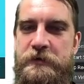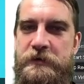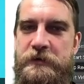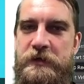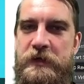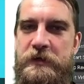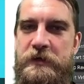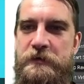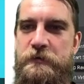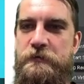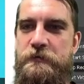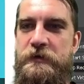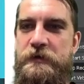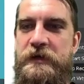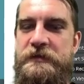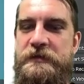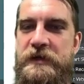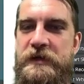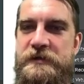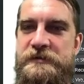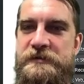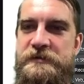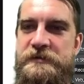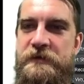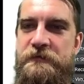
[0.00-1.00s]
can kind of create
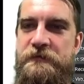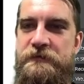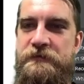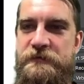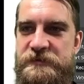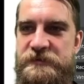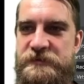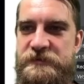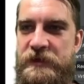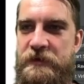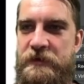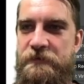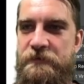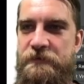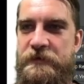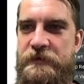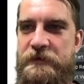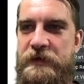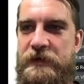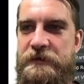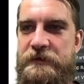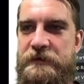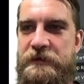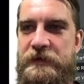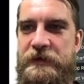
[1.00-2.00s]
that stuff yourself, and
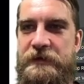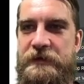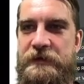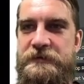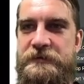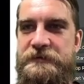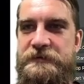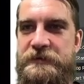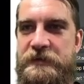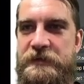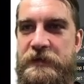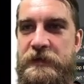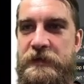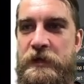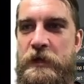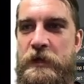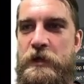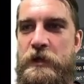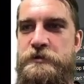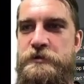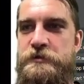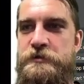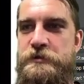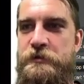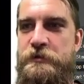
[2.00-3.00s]
Netlytic is going to
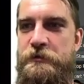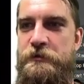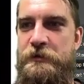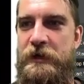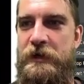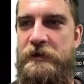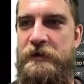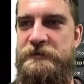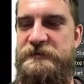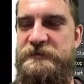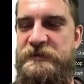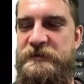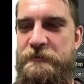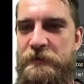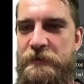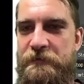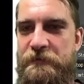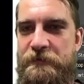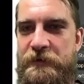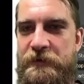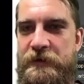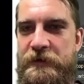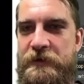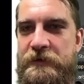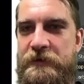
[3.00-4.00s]
churn out some
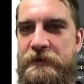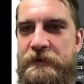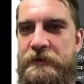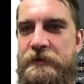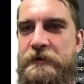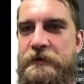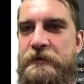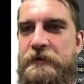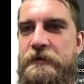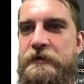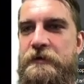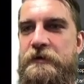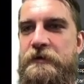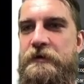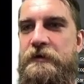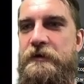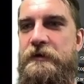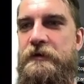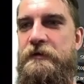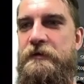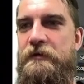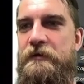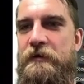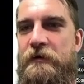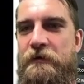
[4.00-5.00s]
of the
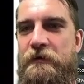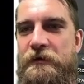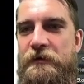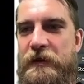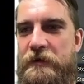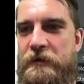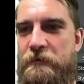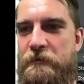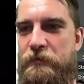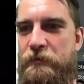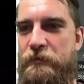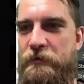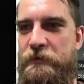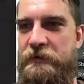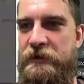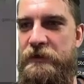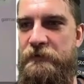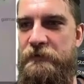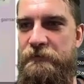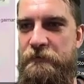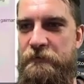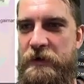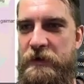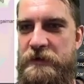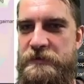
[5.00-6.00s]
all that important
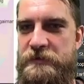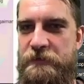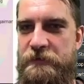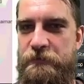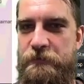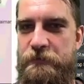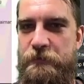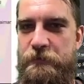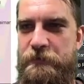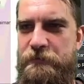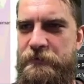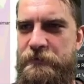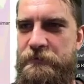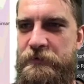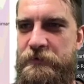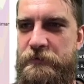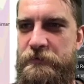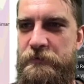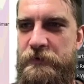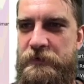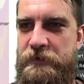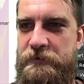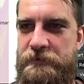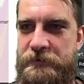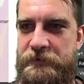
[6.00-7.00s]
information for you very
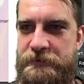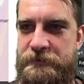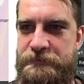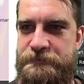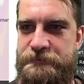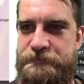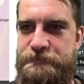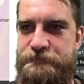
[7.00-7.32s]
quickly.